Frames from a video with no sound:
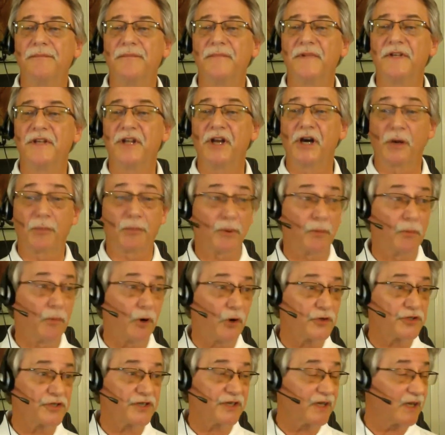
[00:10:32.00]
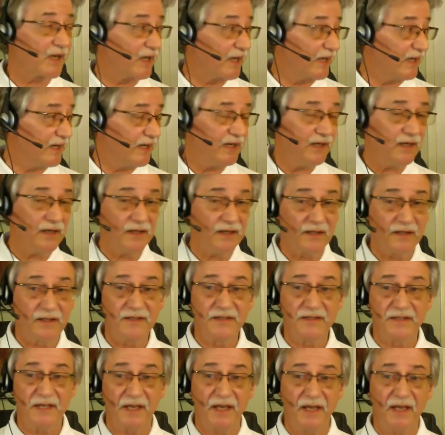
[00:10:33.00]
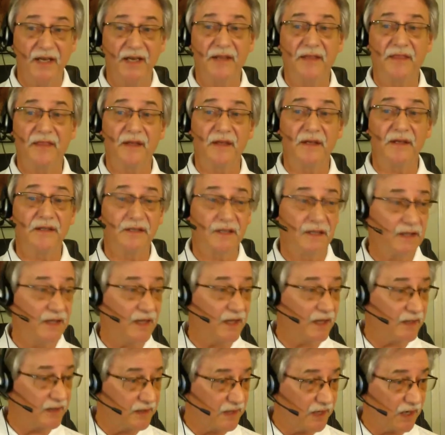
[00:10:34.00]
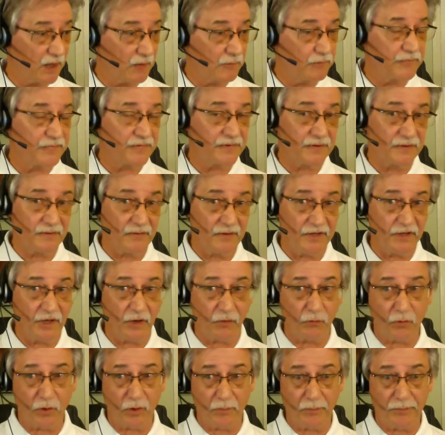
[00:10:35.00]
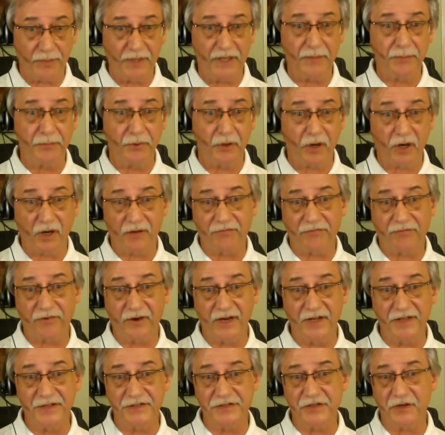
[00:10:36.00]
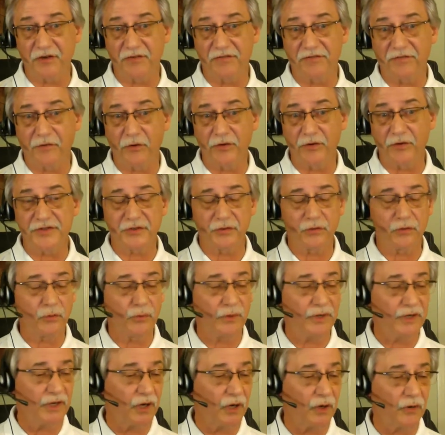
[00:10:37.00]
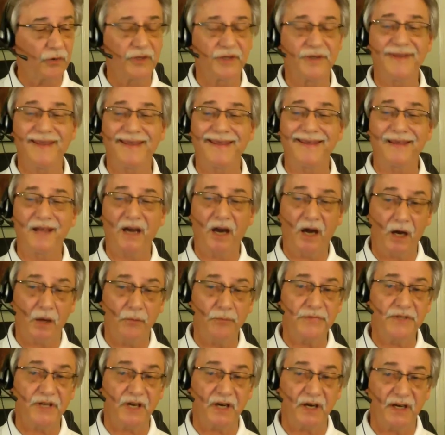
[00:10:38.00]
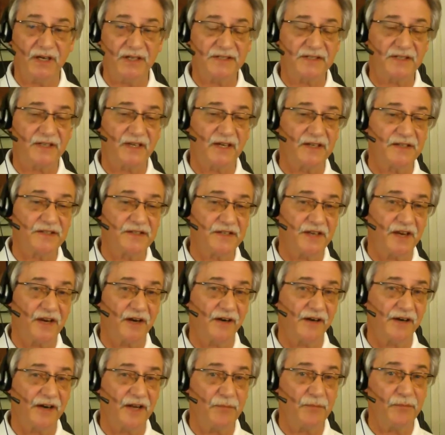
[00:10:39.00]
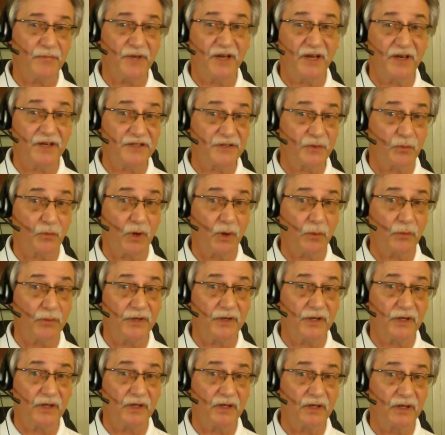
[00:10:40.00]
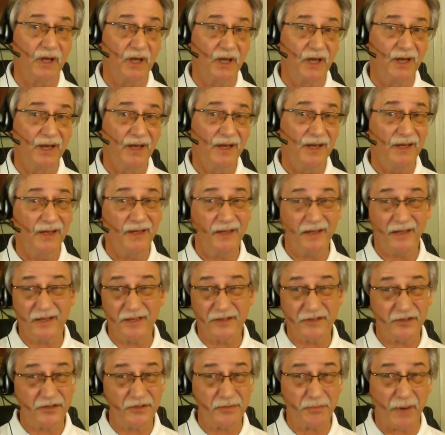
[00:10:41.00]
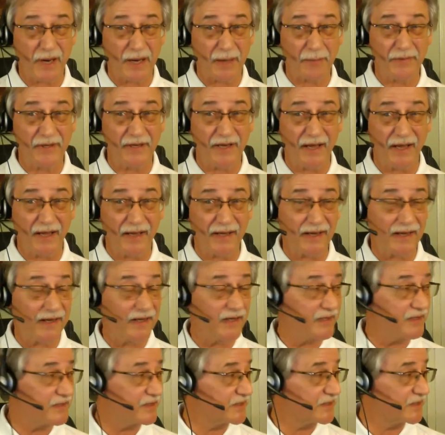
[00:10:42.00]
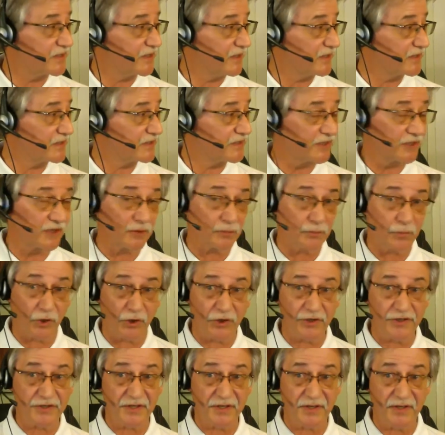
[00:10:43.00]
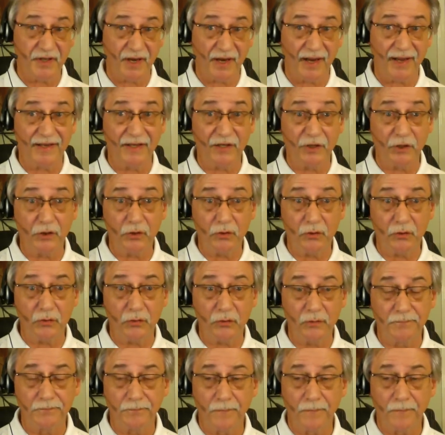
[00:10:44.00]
Did our promotion lead to anything? Did that come, were people, our friends or folks who we know, did they come to us on Saturday because of what we did? And the answer is probably not. I didn't see a single person that I knew.